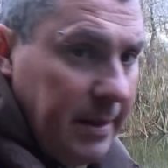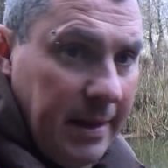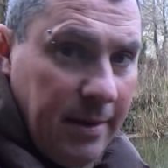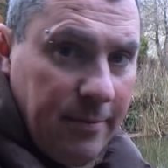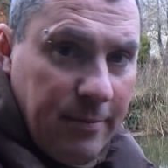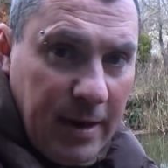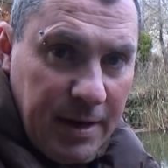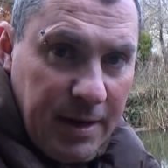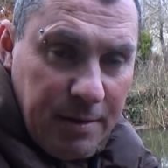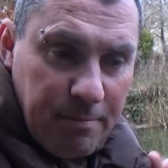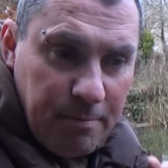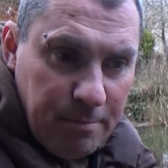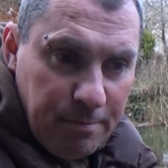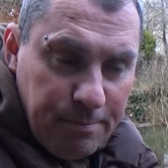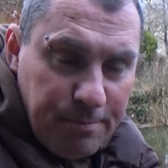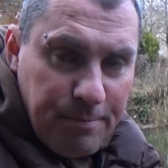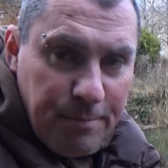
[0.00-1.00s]
he went
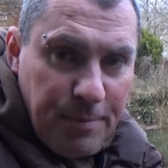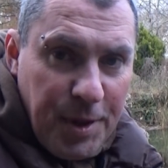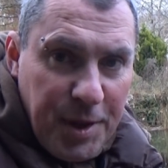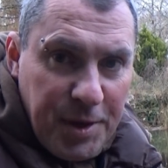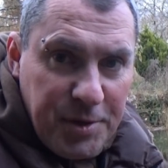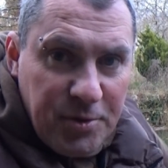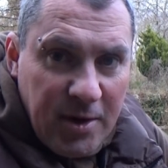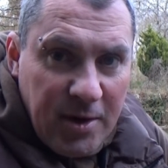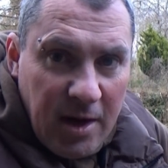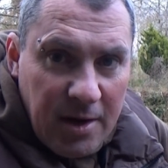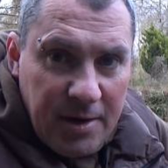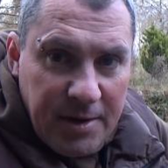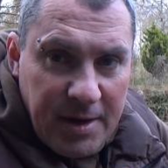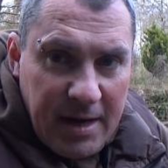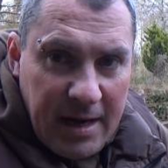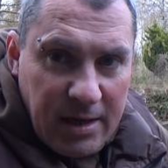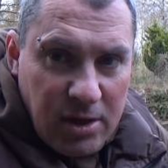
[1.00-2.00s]
straight
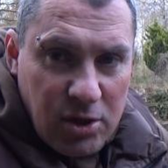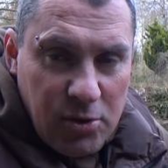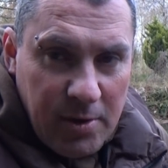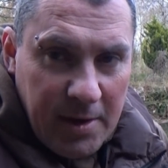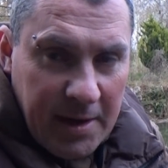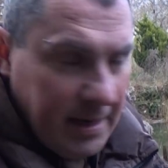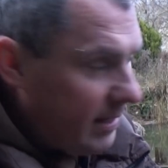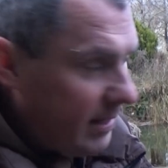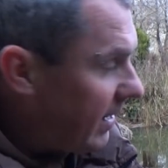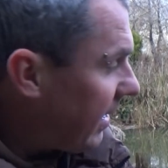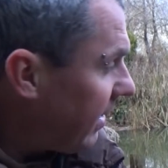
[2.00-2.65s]
under that tree